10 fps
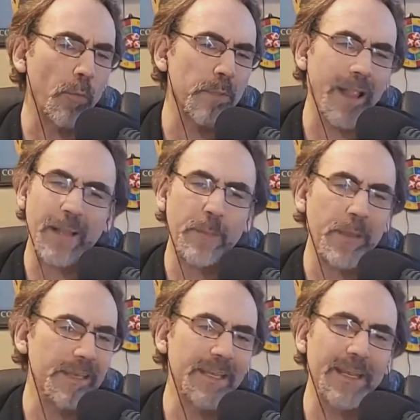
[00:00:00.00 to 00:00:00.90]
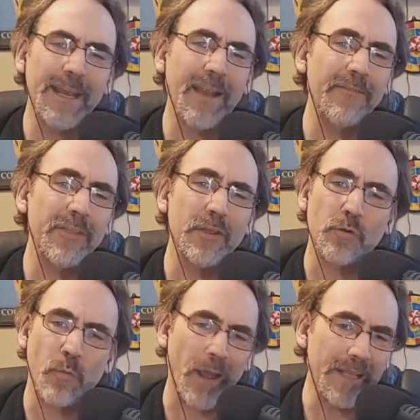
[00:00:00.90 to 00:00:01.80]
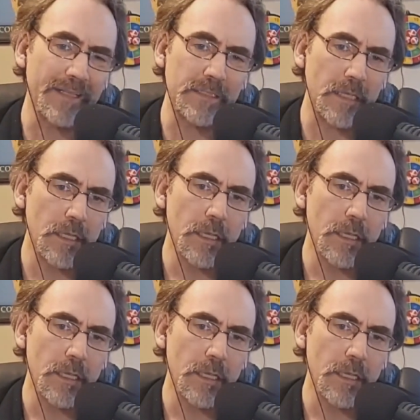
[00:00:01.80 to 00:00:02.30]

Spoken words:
black man did everything right